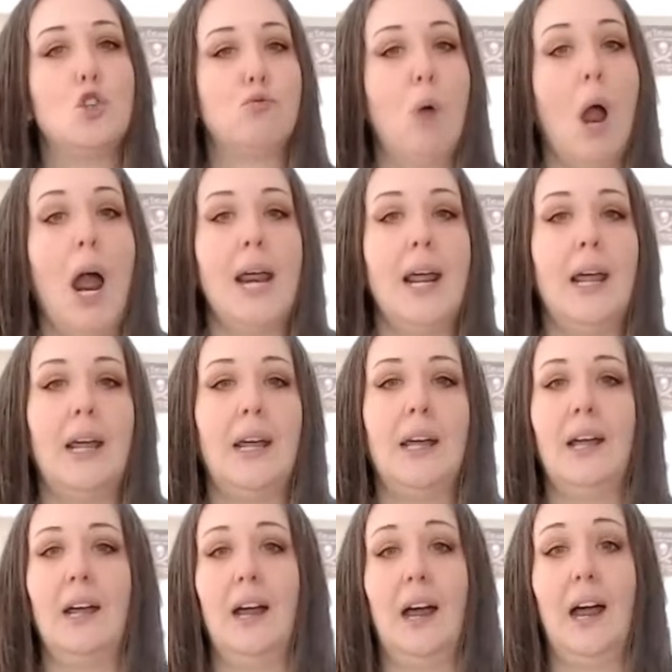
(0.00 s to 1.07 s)

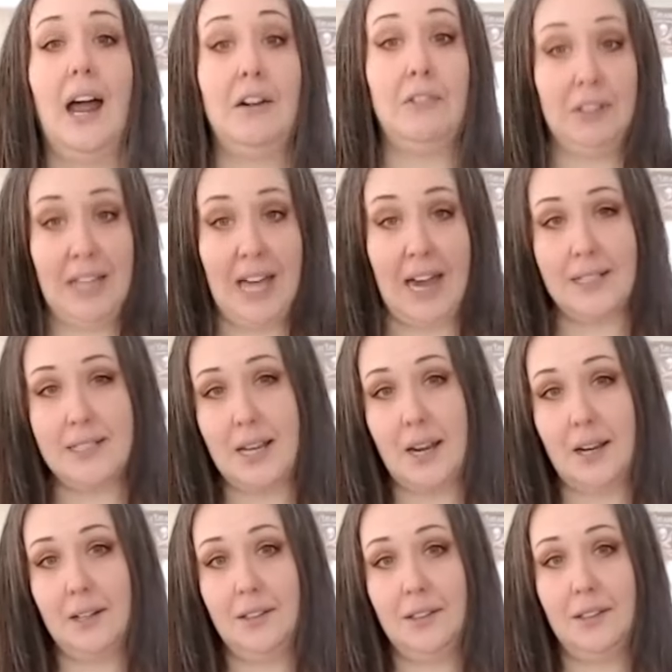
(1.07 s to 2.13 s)
drying, and
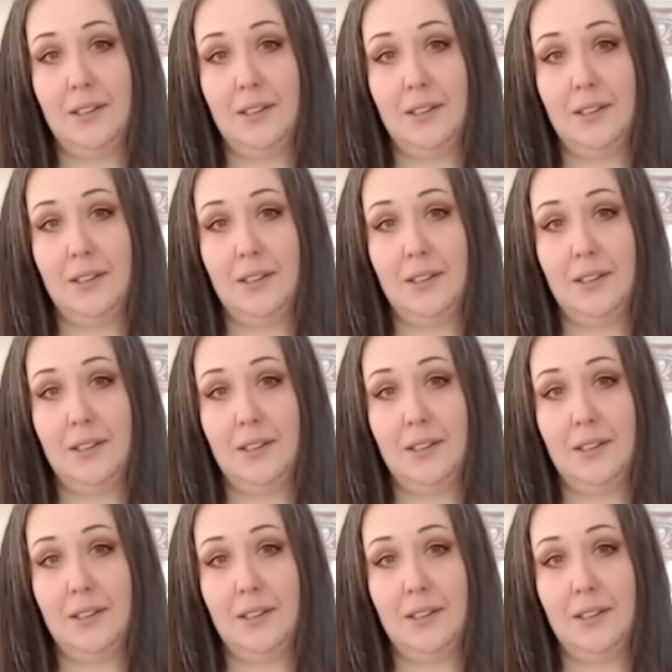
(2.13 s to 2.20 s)
relaxing.